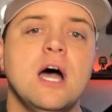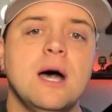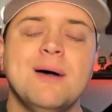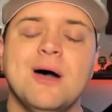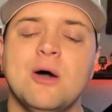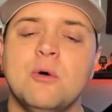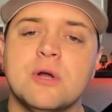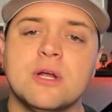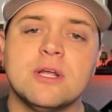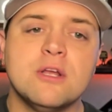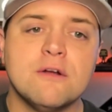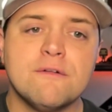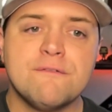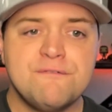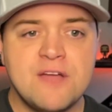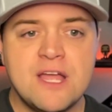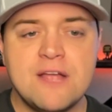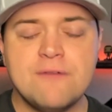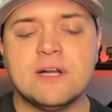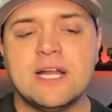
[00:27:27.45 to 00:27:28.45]
about where your
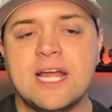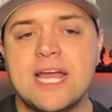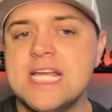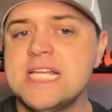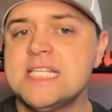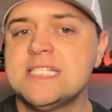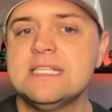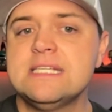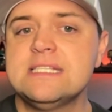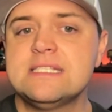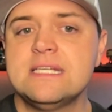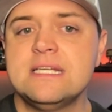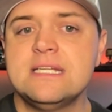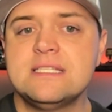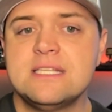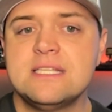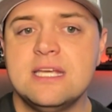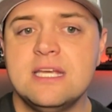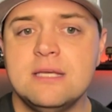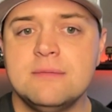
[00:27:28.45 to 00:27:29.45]
favorite
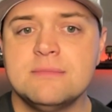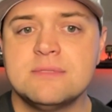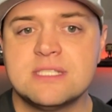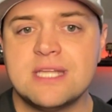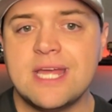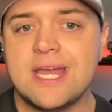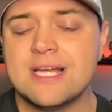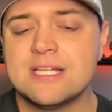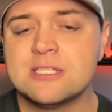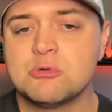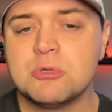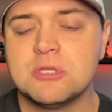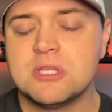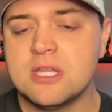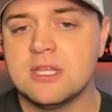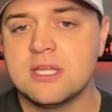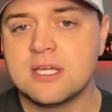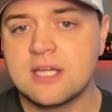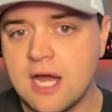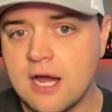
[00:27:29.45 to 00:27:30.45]
ACC team stands
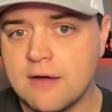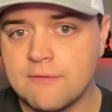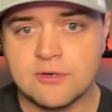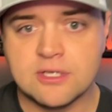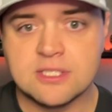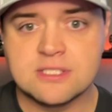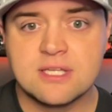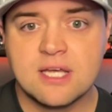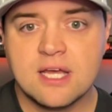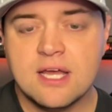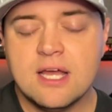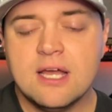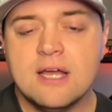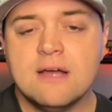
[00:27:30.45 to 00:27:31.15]
within the conference.